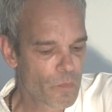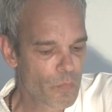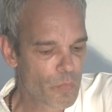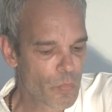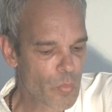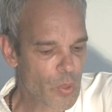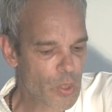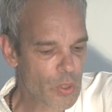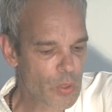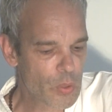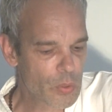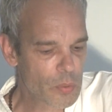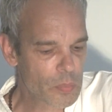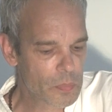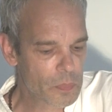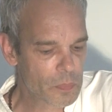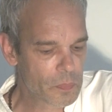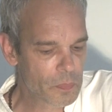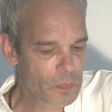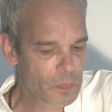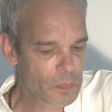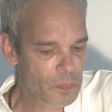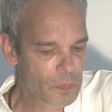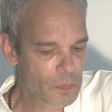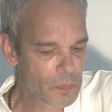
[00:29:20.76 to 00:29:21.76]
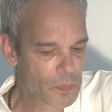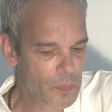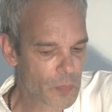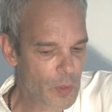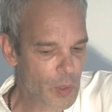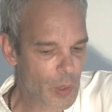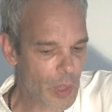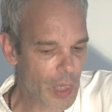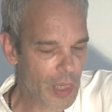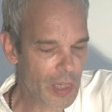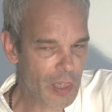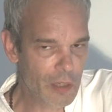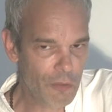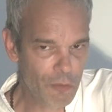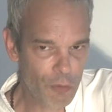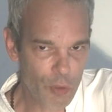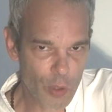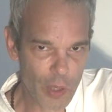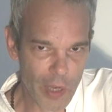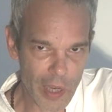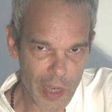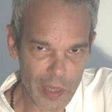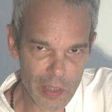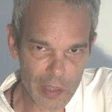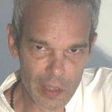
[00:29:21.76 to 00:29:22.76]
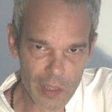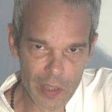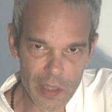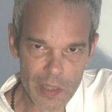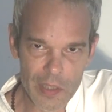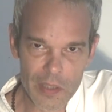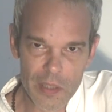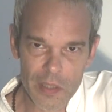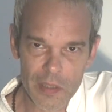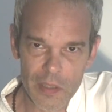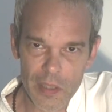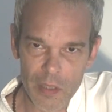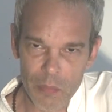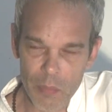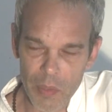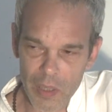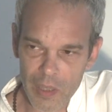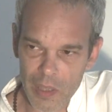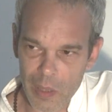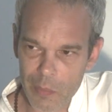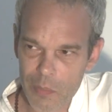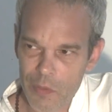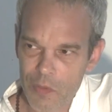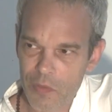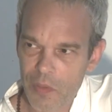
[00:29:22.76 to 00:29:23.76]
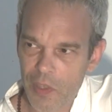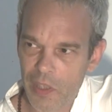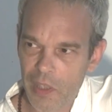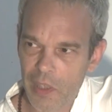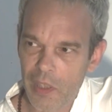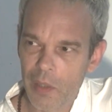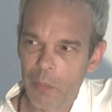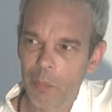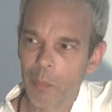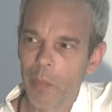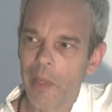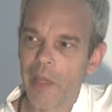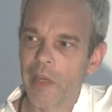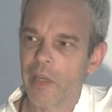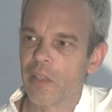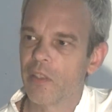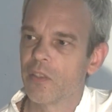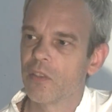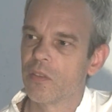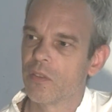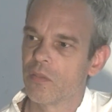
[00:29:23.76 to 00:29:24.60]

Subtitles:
but again, if you analyze it, it becomes very apparent.